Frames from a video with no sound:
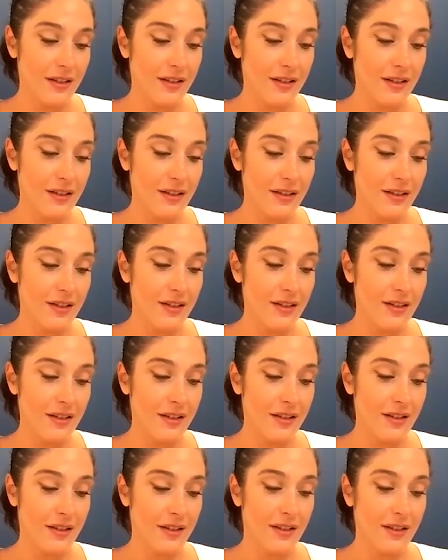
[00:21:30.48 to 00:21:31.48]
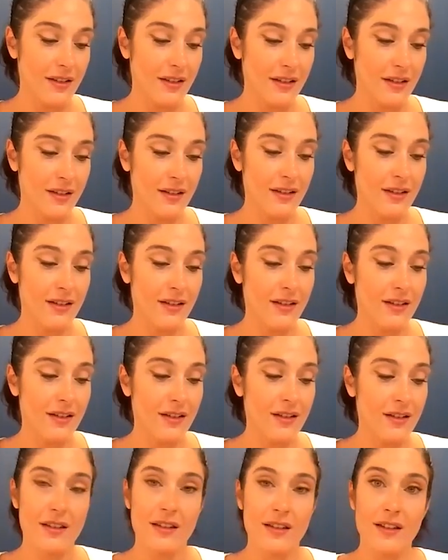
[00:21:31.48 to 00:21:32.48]

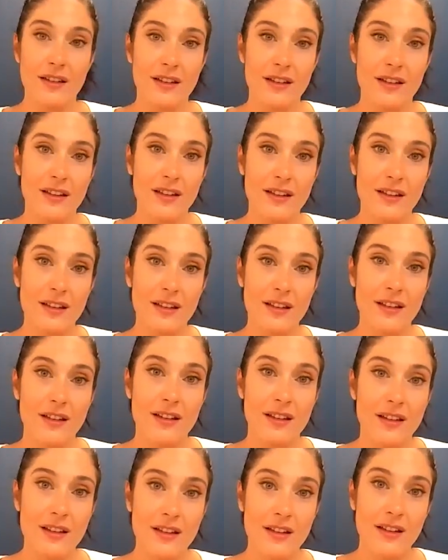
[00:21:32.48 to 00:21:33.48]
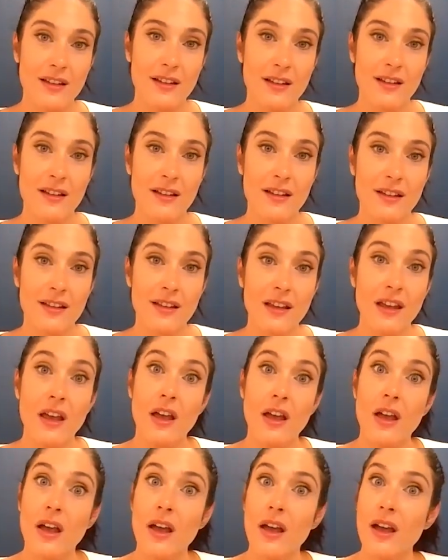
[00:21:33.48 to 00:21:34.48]

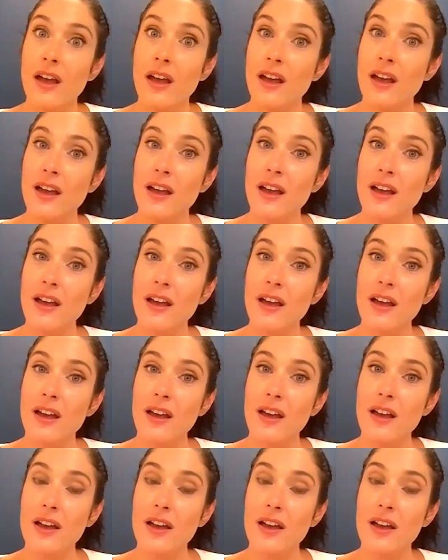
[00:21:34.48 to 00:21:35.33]
The person shown says nothing.